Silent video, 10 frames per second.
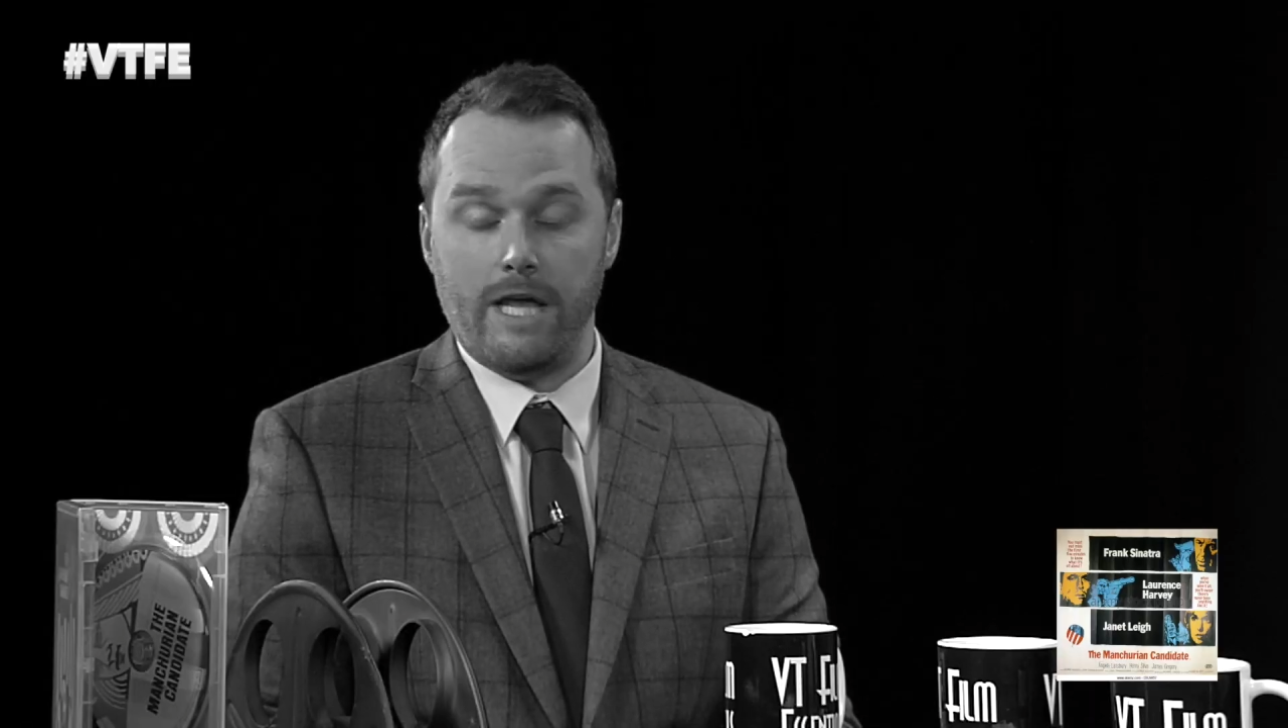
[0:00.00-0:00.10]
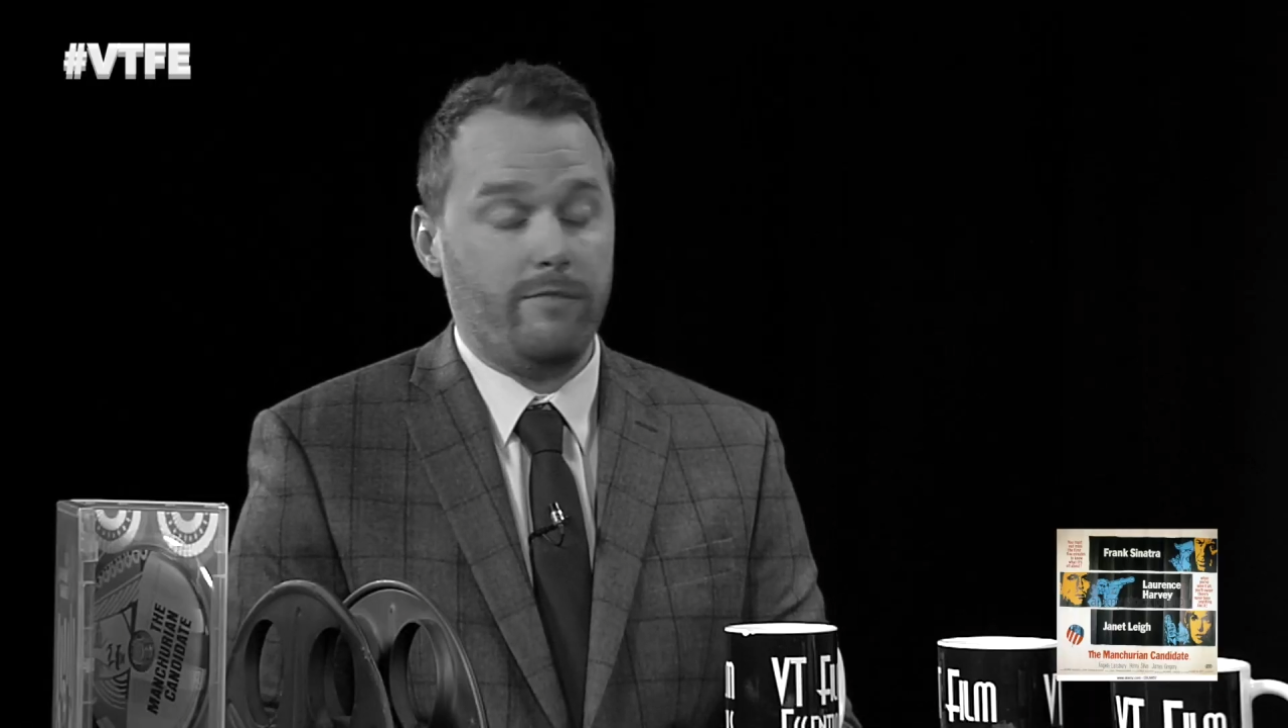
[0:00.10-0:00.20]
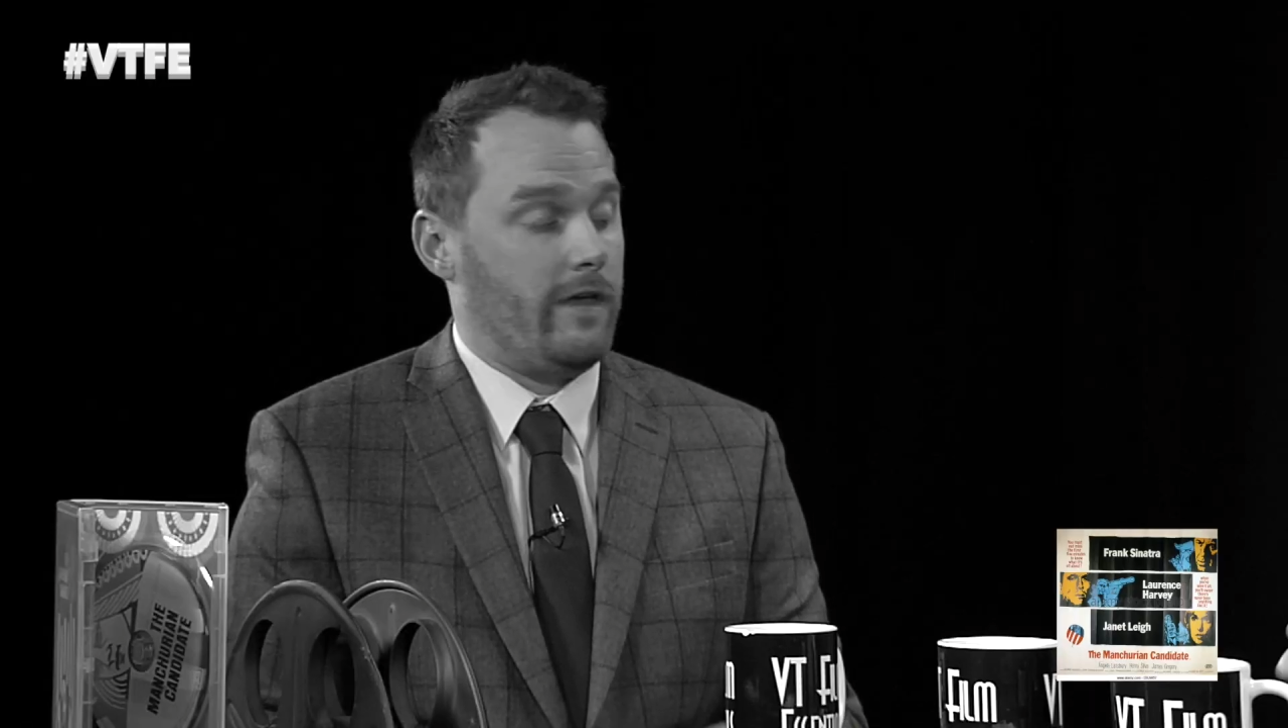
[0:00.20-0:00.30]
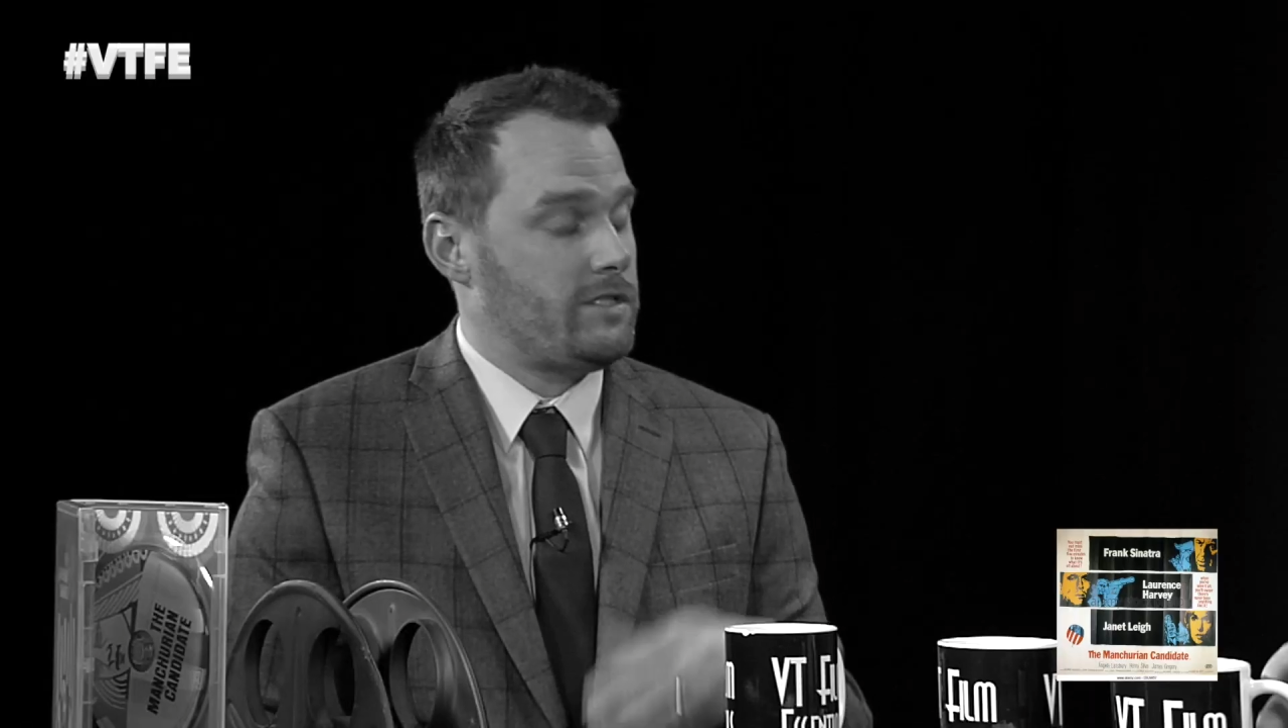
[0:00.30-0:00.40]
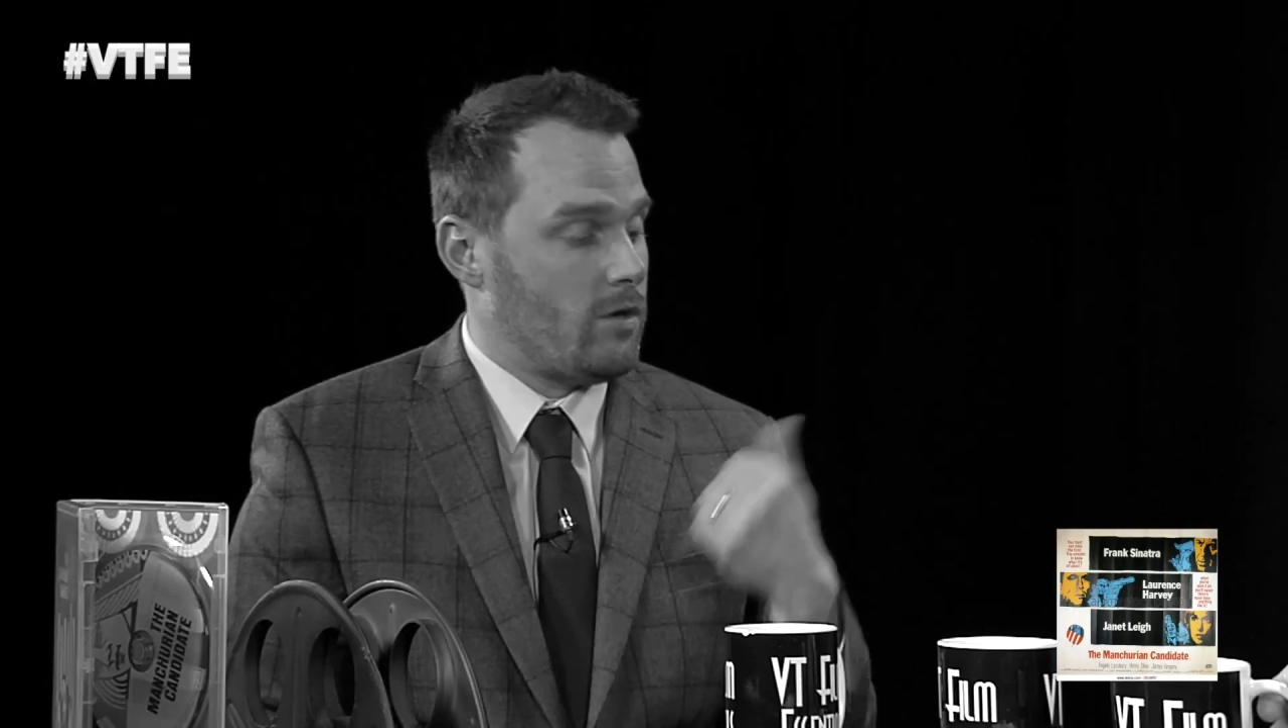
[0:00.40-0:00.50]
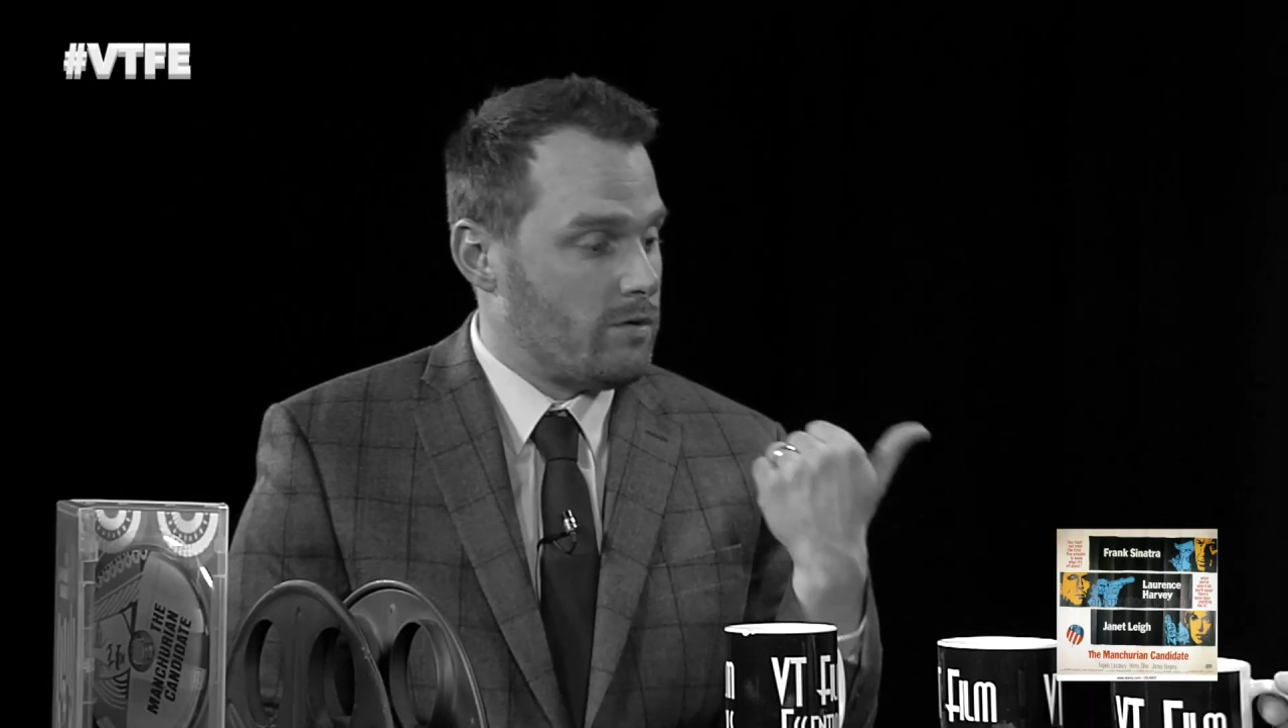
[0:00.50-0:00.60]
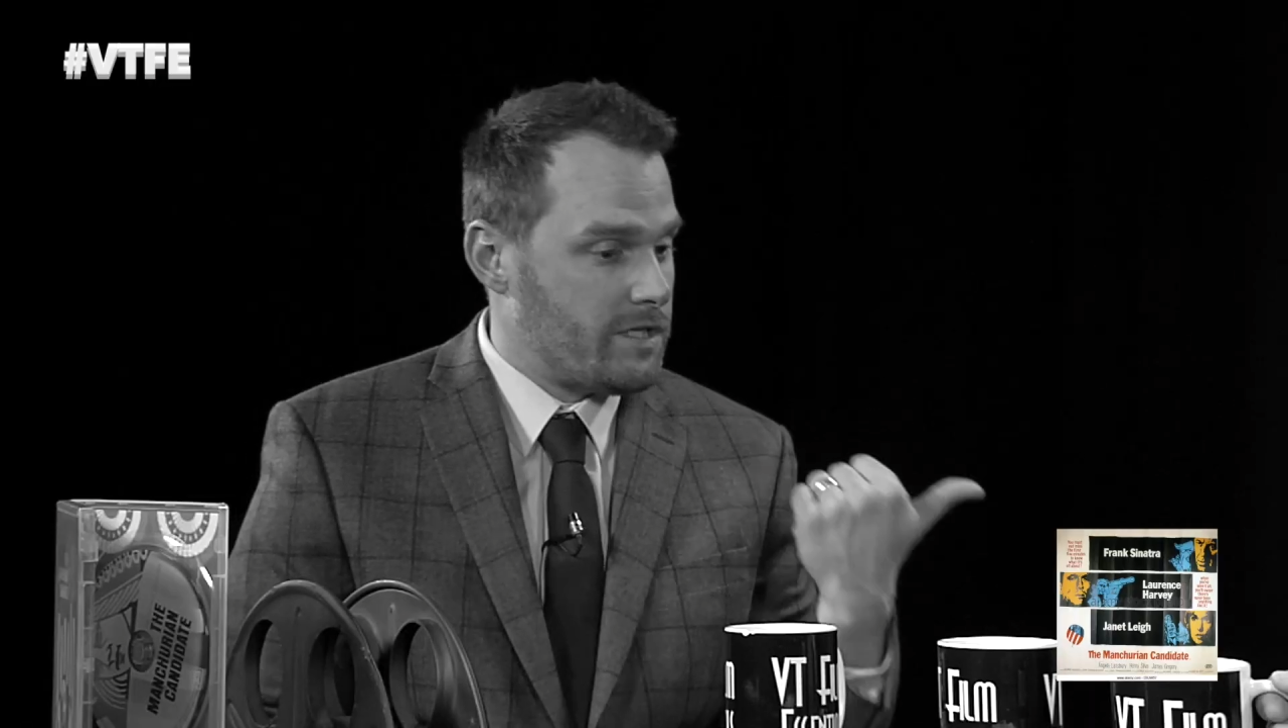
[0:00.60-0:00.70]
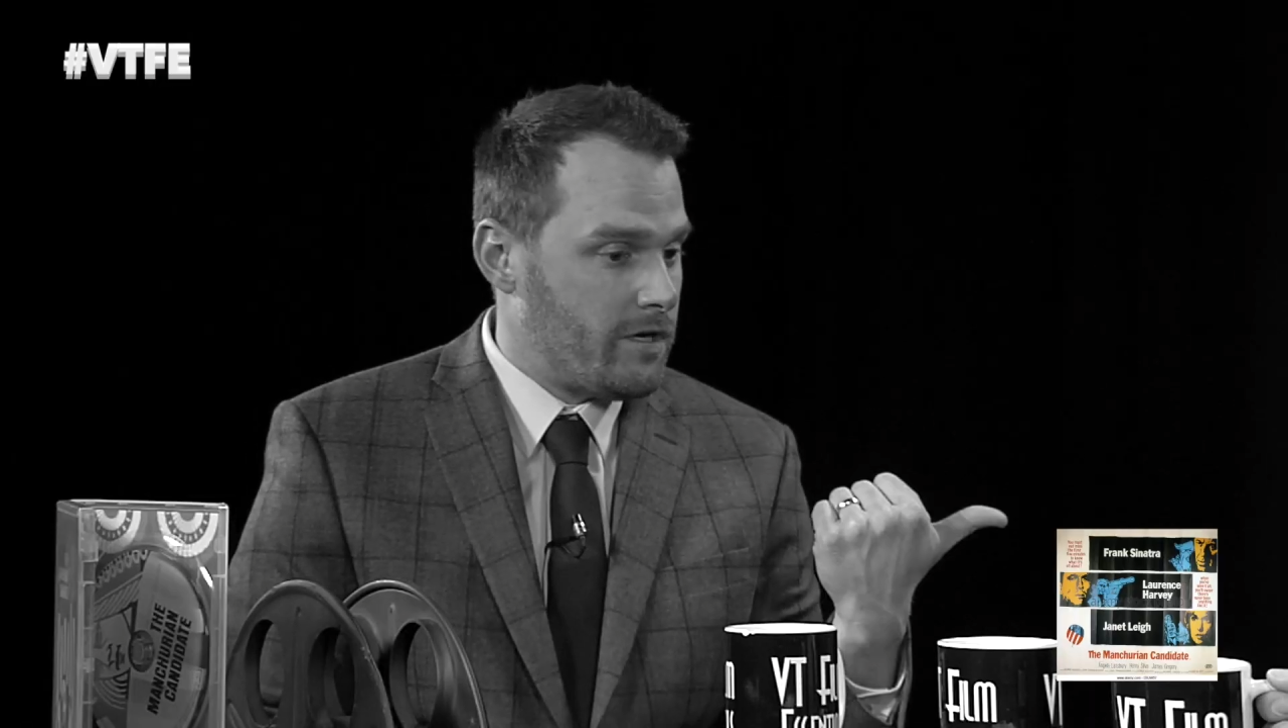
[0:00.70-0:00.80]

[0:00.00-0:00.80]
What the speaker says: Same thing, so it was